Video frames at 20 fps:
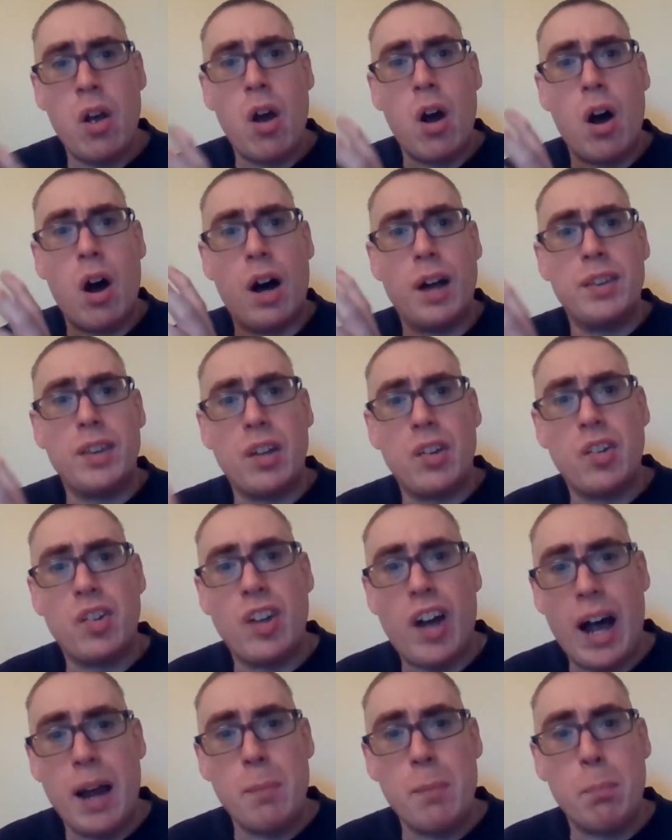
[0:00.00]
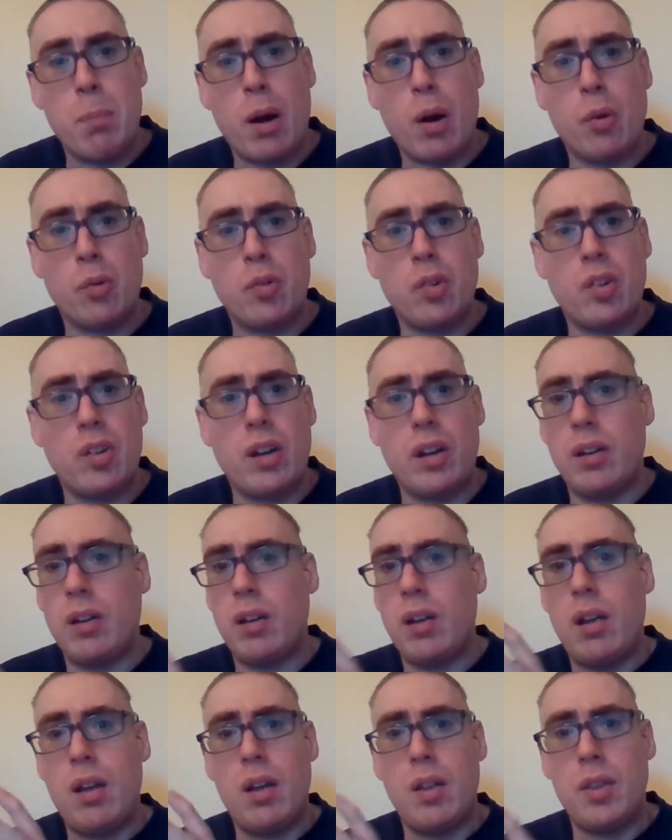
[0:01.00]
on the signpost and
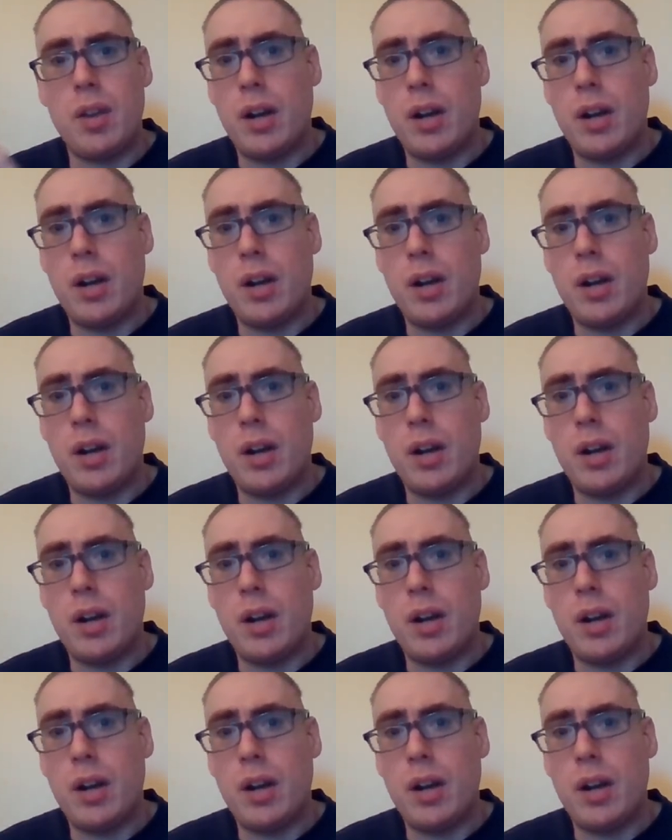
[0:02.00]
the